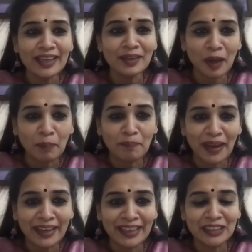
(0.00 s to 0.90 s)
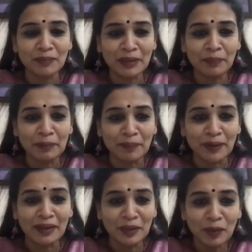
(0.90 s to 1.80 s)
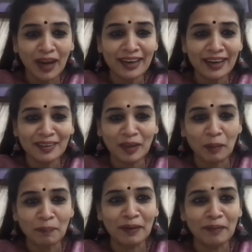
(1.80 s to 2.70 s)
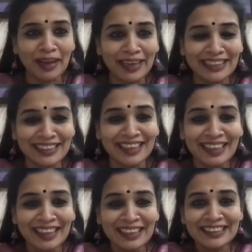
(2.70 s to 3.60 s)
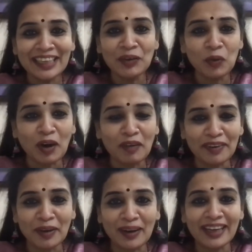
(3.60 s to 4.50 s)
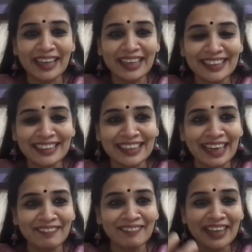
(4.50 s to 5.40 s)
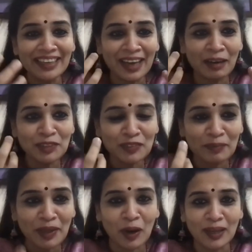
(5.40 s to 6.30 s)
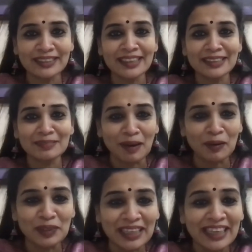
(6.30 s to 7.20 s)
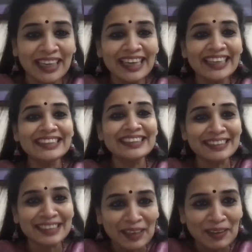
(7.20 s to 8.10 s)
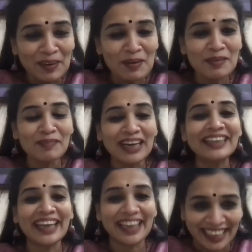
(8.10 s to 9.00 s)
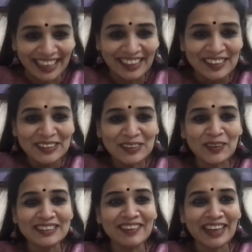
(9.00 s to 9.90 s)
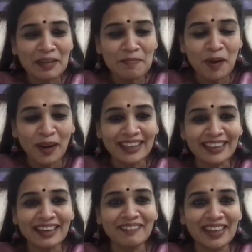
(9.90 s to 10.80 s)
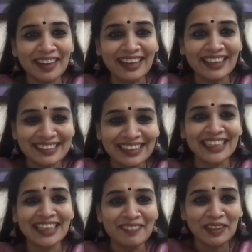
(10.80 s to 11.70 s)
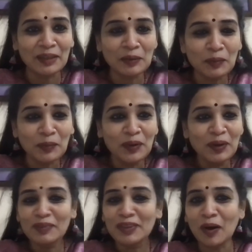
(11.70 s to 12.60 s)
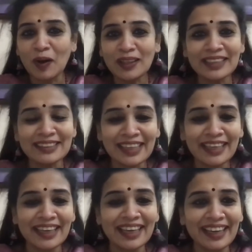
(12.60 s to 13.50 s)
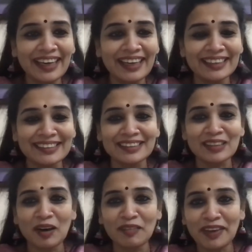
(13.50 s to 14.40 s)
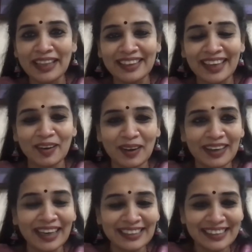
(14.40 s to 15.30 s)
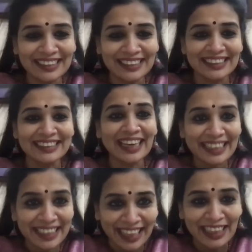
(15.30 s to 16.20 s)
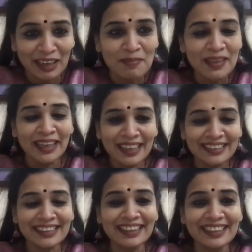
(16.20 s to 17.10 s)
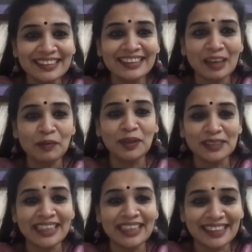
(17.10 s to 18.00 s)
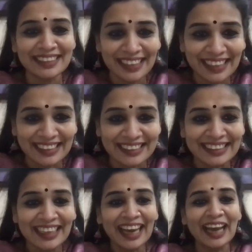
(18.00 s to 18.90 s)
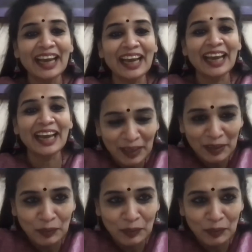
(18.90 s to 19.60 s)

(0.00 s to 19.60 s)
the top management people. You are a top manager, CEO of an organization, and when it comes from the horse's mouth, it's, well taken. So it's very important that we run a session with you, with all the senior leaders of healthcare organizations, and tell them, listen, this is how your CSSD is. And